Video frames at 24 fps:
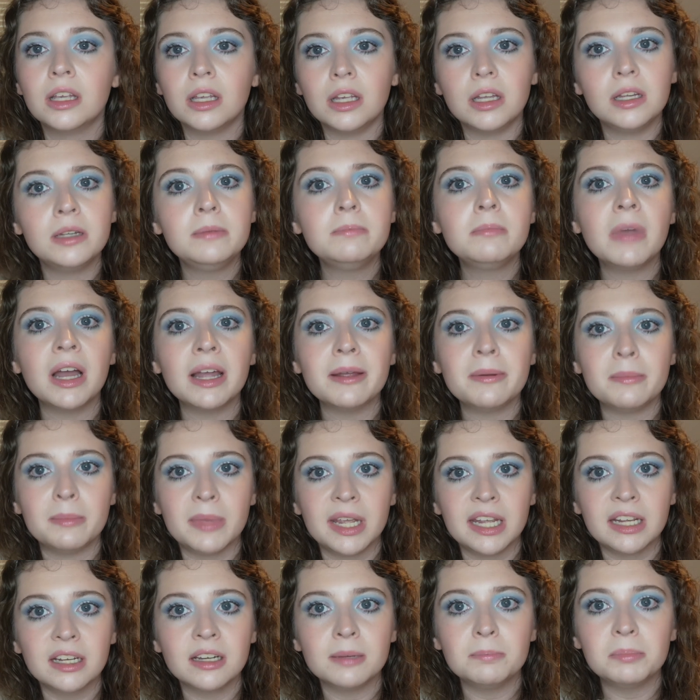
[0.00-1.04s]
in my
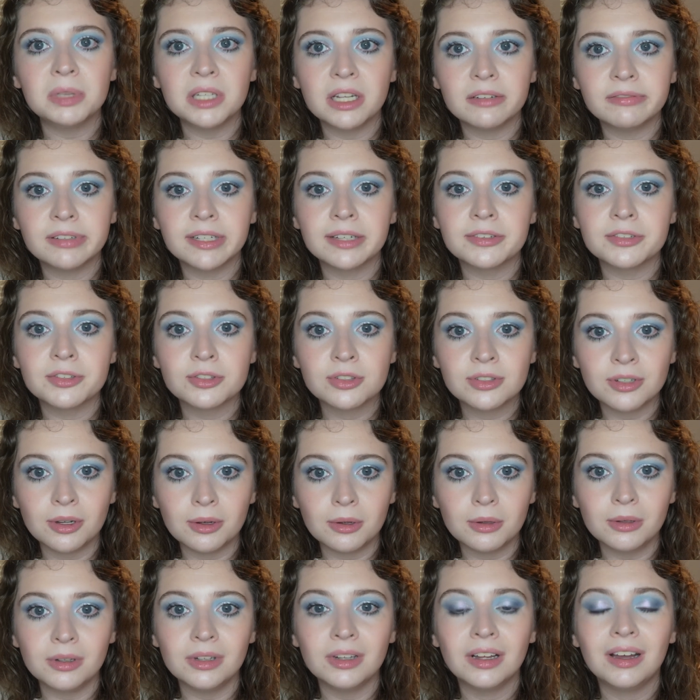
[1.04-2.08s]
makeup loving
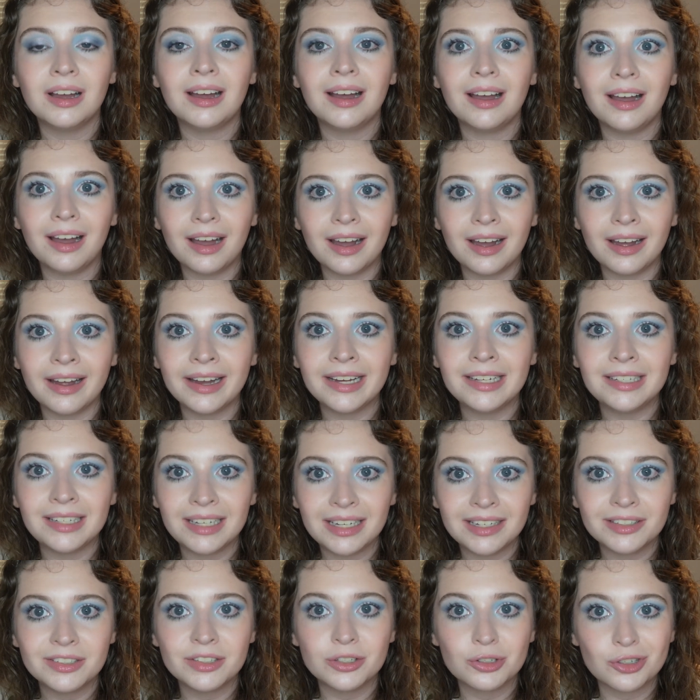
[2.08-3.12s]
soul, I
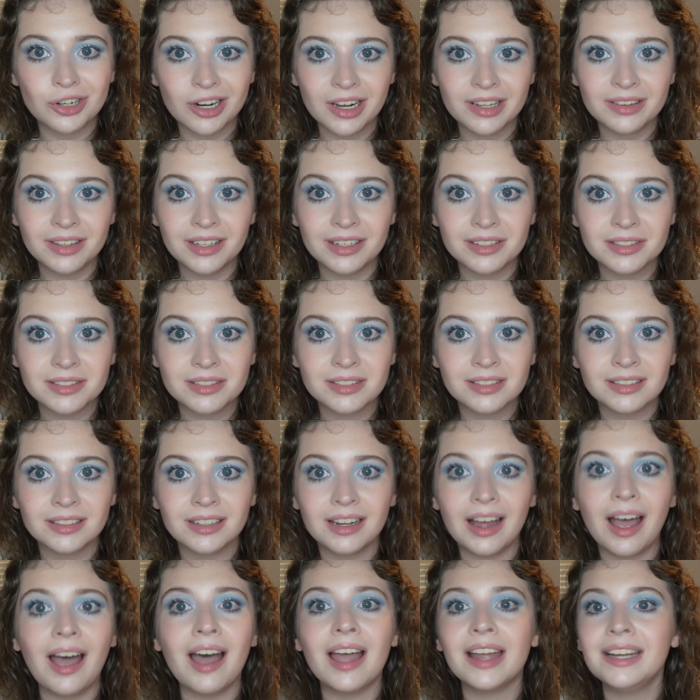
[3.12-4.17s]
need to try these.
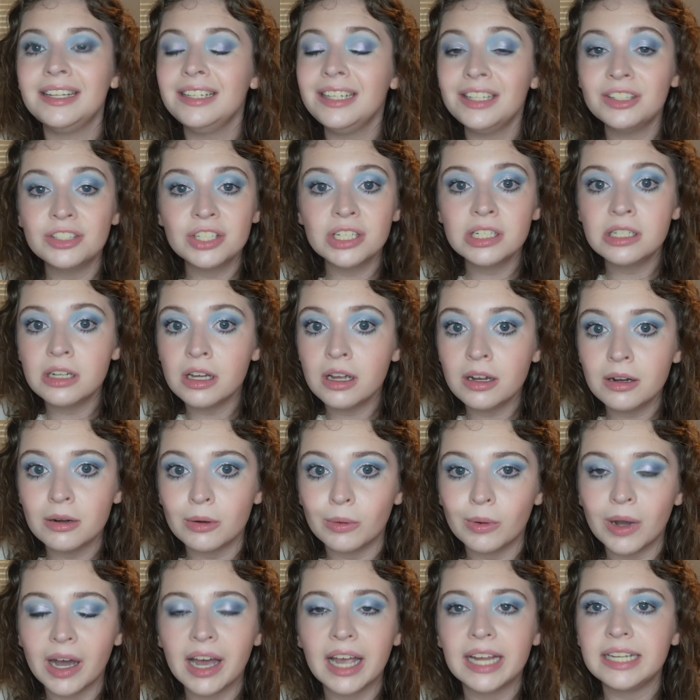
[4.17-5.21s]
I need to
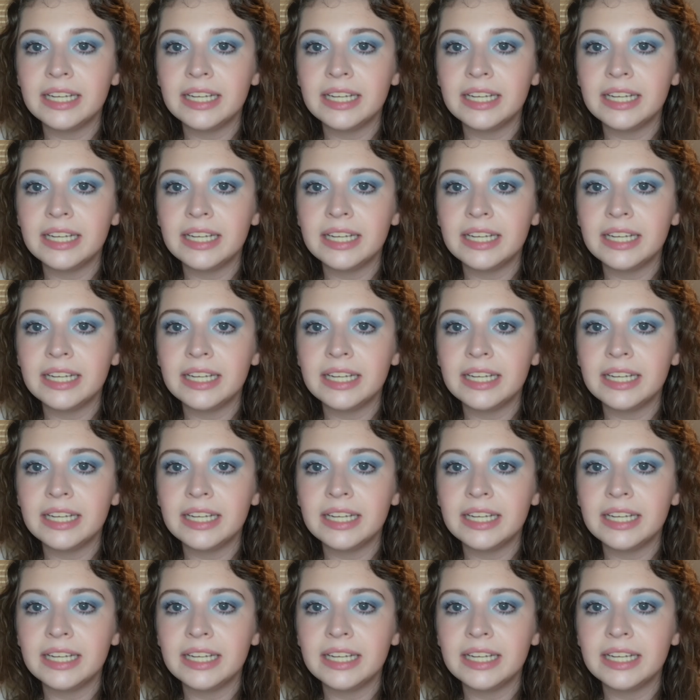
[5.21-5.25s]
know,